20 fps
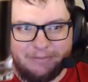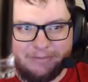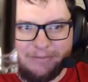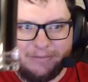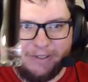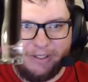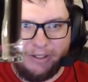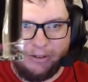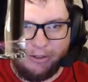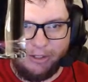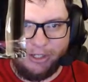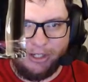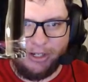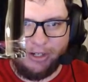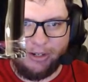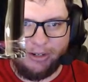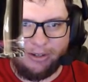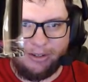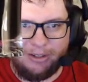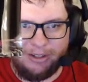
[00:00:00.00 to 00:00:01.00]
So,
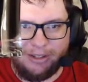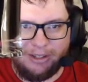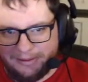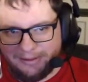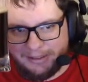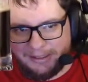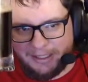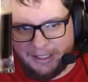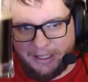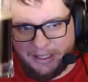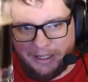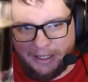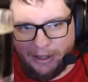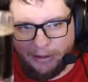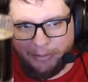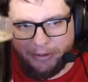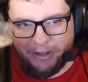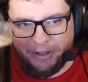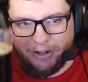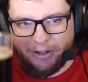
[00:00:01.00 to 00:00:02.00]
cheers, and I
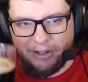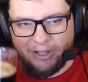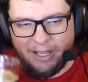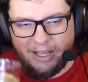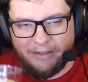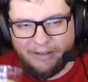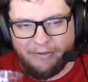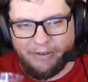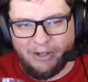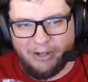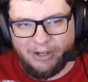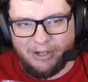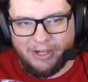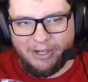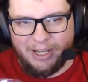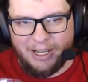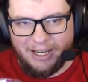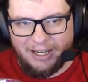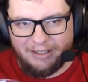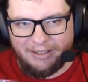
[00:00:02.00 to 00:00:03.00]
hope you all have a good
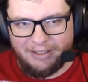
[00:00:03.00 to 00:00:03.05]
night.